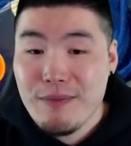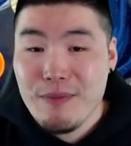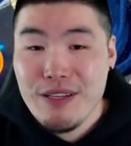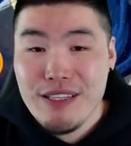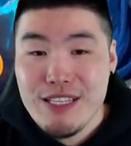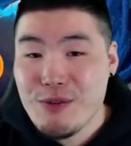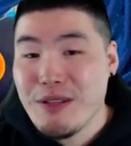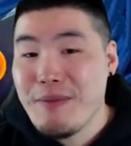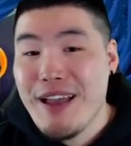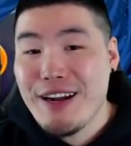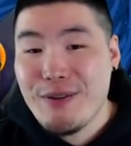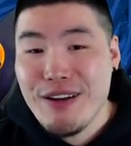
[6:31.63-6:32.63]
but it doesn't really
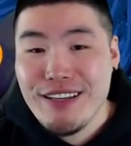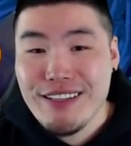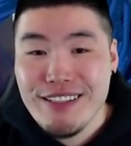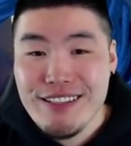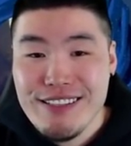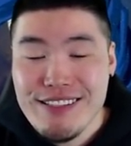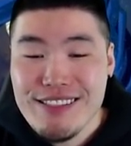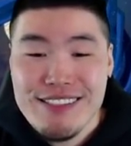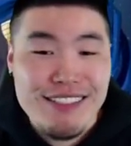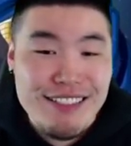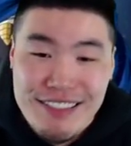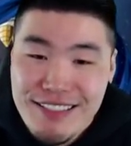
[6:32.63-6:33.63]
matter, right? Because
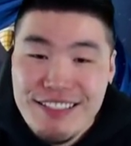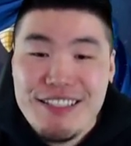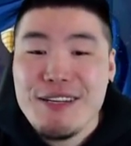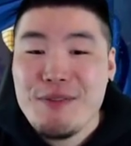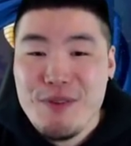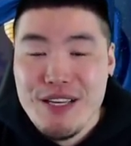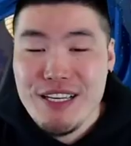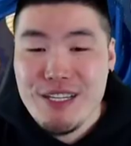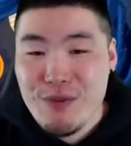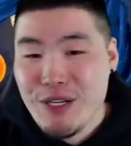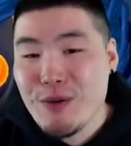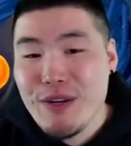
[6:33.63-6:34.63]
we,
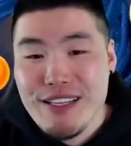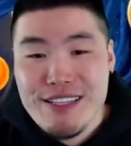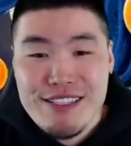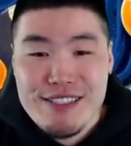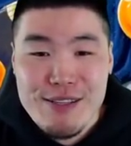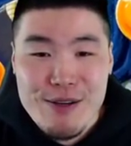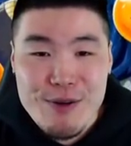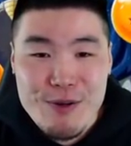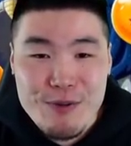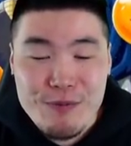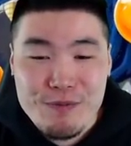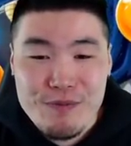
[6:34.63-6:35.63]
we crit.
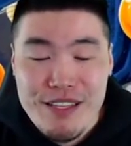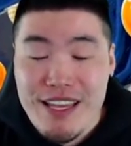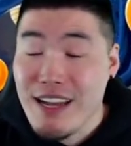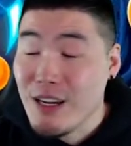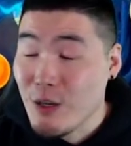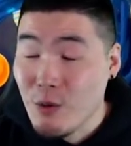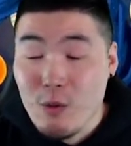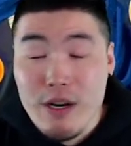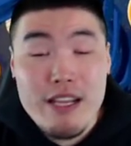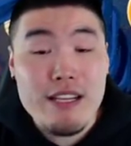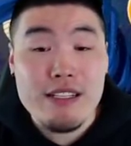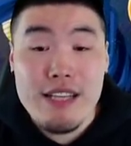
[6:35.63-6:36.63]
So, yeah,
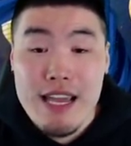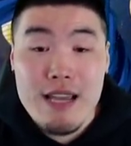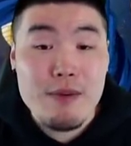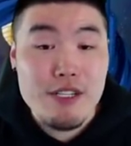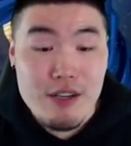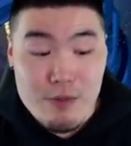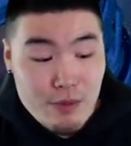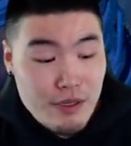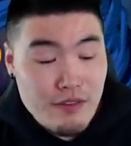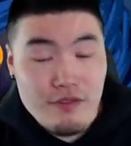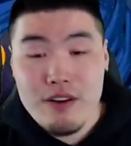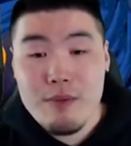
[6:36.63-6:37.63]
great damage
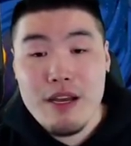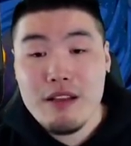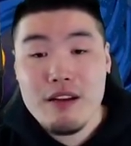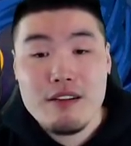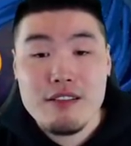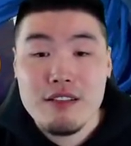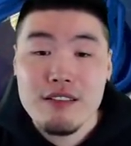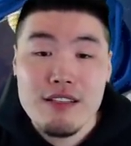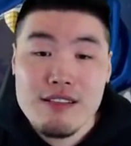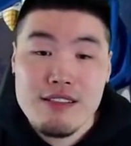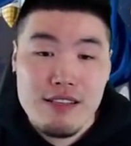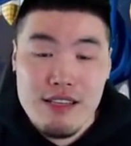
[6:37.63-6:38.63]
output from LR
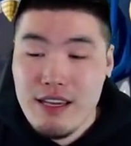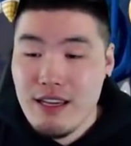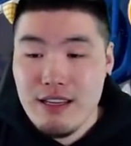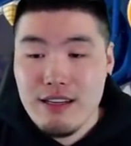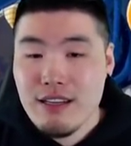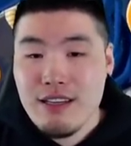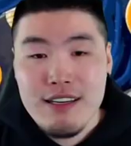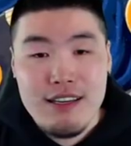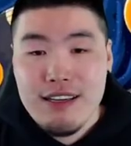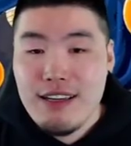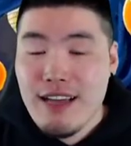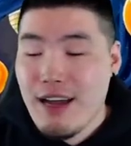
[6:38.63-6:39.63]
Turles, and
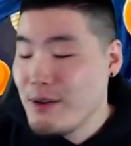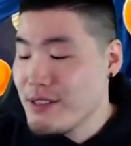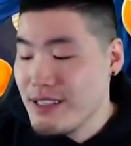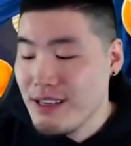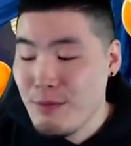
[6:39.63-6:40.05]
I was saying